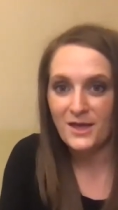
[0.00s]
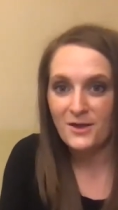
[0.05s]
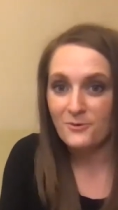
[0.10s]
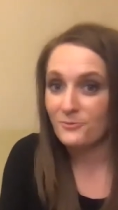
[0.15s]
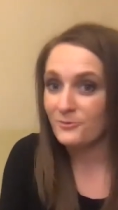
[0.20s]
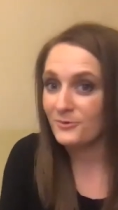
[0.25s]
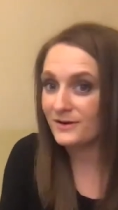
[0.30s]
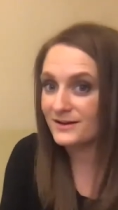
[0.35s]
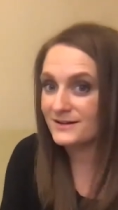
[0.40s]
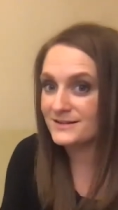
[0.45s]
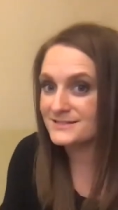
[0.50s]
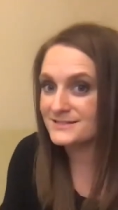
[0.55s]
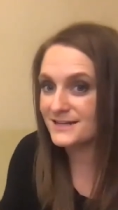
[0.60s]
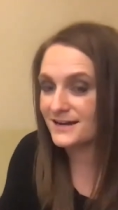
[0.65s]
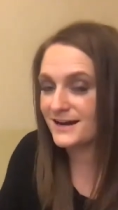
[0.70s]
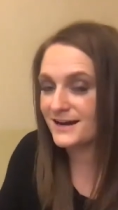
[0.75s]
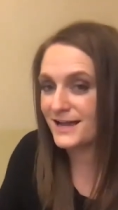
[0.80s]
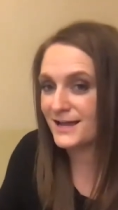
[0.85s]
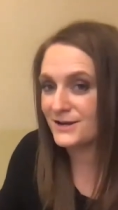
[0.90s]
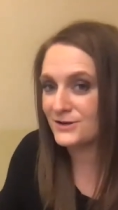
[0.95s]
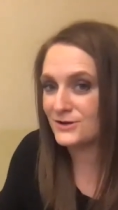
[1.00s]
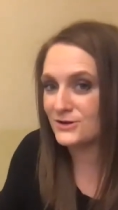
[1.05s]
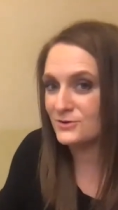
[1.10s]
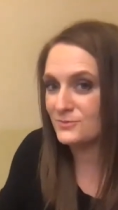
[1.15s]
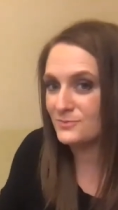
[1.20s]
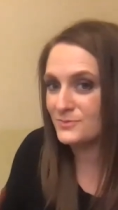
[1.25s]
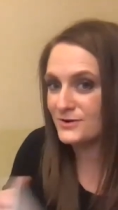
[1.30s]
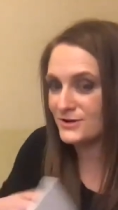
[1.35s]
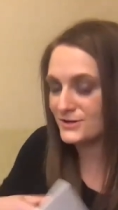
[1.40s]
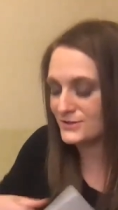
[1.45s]
we're gonna start a new
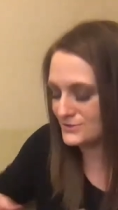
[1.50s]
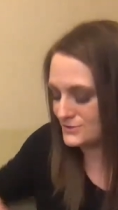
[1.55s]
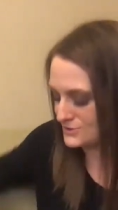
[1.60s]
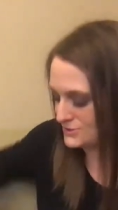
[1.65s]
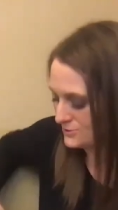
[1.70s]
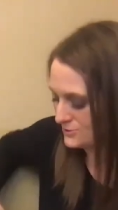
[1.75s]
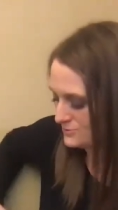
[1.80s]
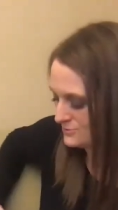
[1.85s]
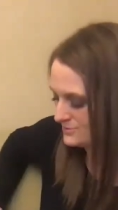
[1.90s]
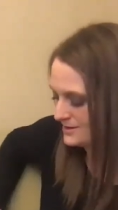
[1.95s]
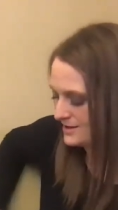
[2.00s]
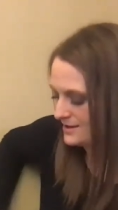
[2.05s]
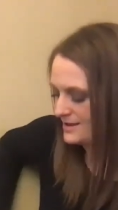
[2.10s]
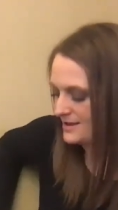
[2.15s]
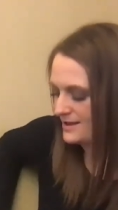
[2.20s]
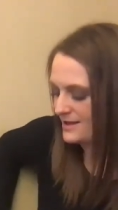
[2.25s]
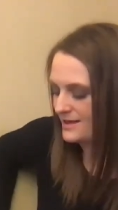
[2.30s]
book soon.